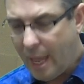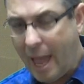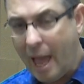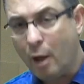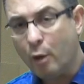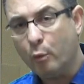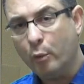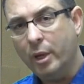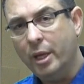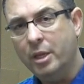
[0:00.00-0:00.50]

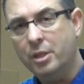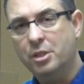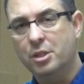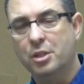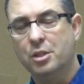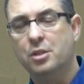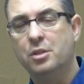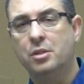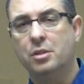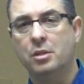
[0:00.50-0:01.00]
Outreach
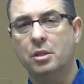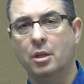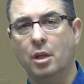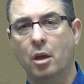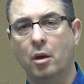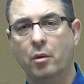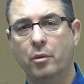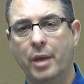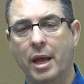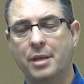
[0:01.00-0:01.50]
is,
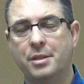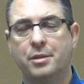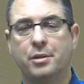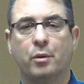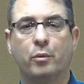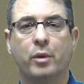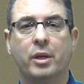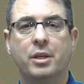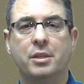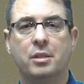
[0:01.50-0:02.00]
that's
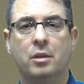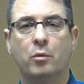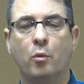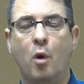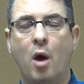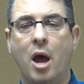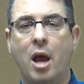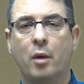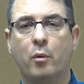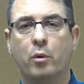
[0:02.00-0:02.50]
the reason
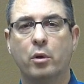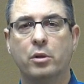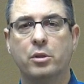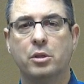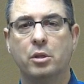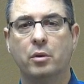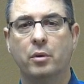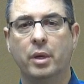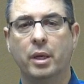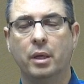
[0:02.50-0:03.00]
why we're
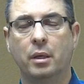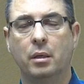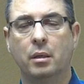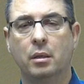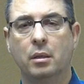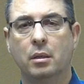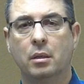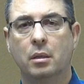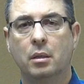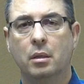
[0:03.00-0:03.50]

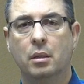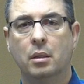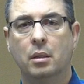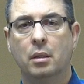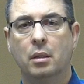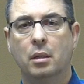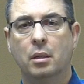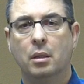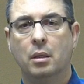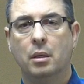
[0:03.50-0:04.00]
doing,
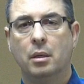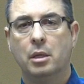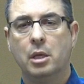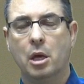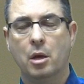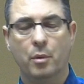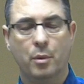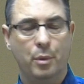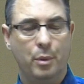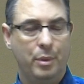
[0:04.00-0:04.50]

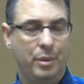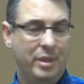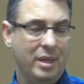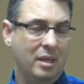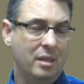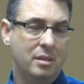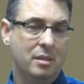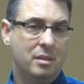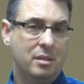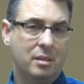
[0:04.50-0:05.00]

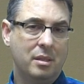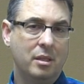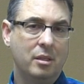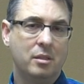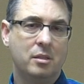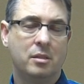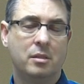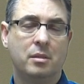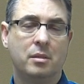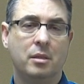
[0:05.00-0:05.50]
these
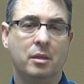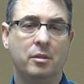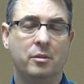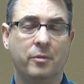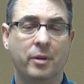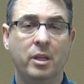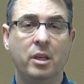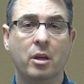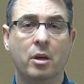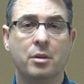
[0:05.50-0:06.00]

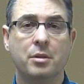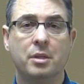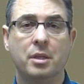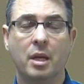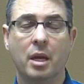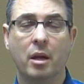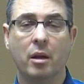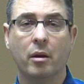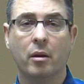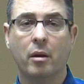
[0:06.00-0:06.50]
videos
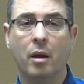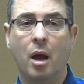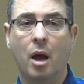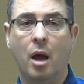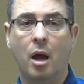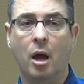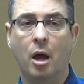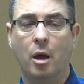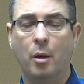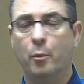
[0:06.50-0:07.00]
here.
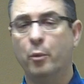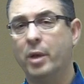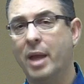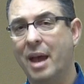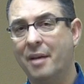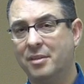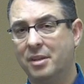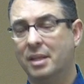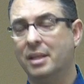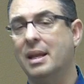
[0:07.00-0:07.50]
We
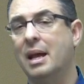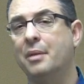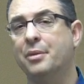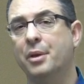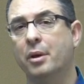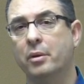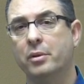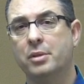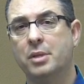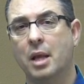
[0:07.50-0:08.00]
have to get
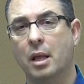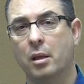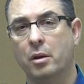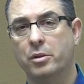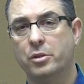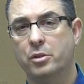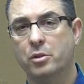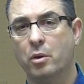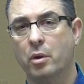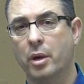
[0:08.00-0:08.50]
out there and tell
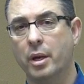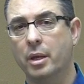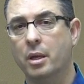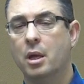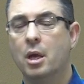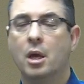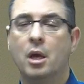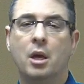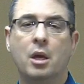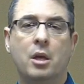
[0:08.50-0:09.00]
our story.
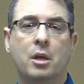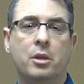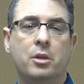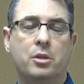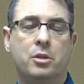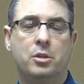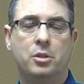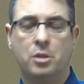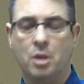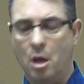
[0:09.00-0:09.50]

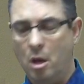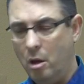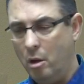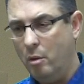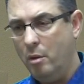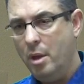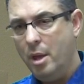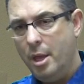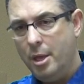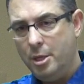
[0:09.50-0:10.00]

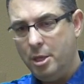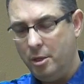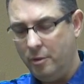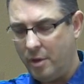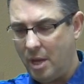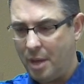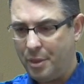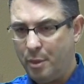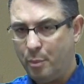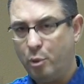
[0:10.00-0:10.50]
So
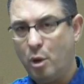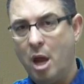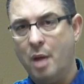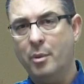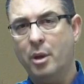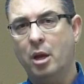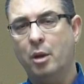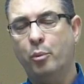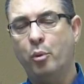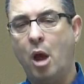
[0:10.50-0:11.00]
you've got the
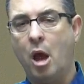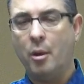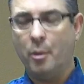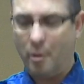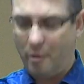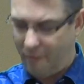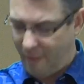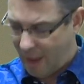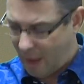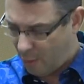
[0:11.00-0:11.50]
primary problem of